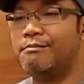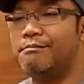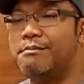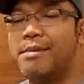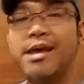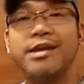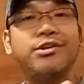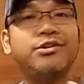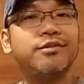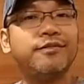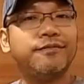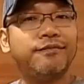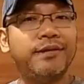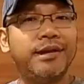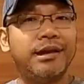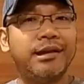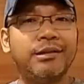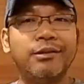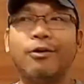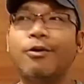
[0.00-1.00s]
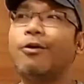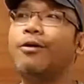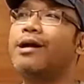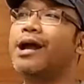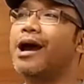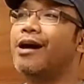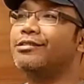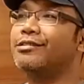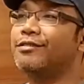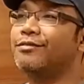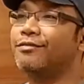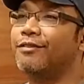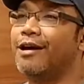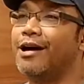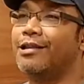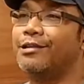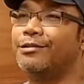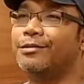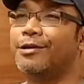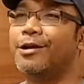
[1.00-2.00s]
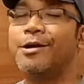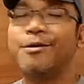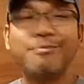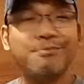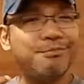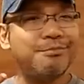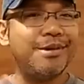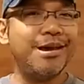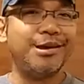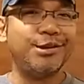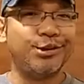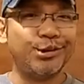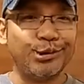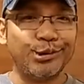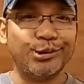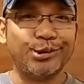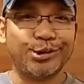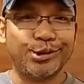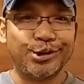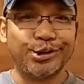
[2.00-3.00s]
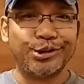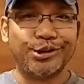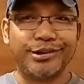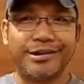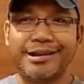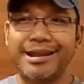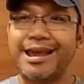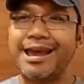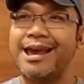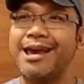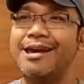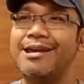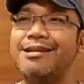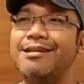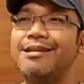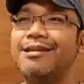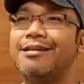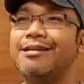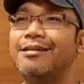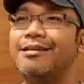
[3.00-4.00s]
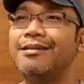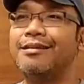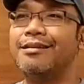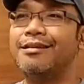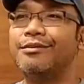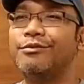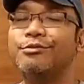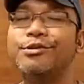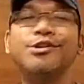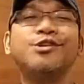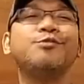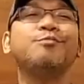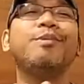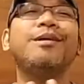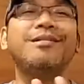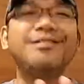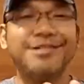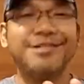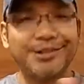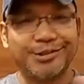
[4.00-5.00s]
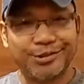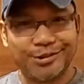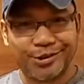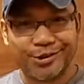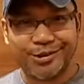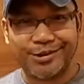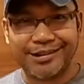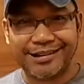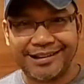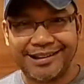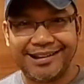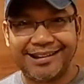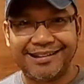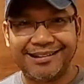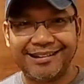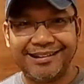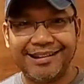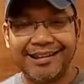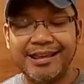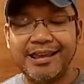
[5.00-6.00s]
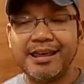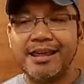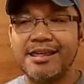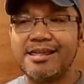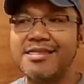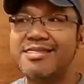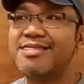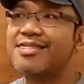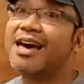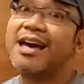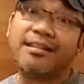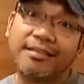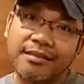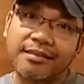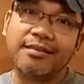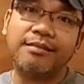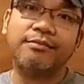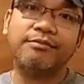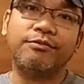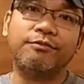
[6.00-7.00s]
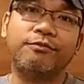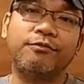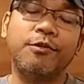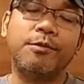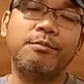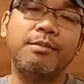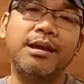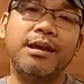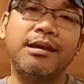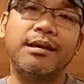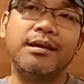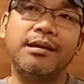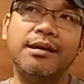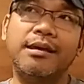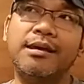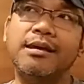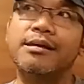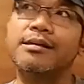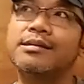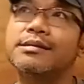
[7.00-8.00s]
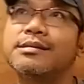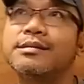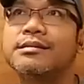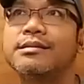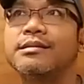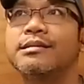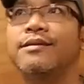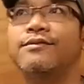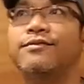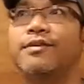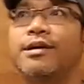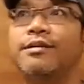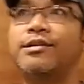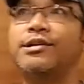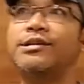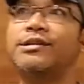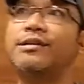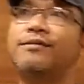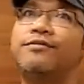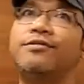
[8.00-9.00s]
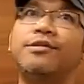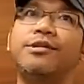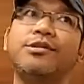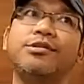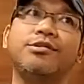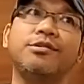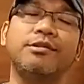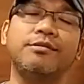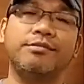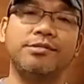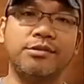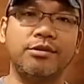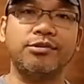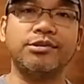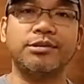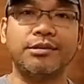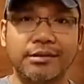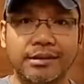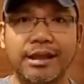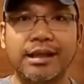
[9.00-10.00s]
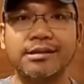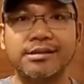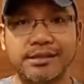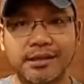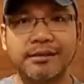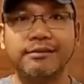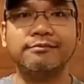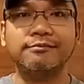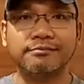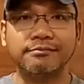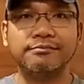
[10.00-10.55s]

made you feel, or how the follower made you look good and responded to your lead. That, for me, is the very definition of social dancing.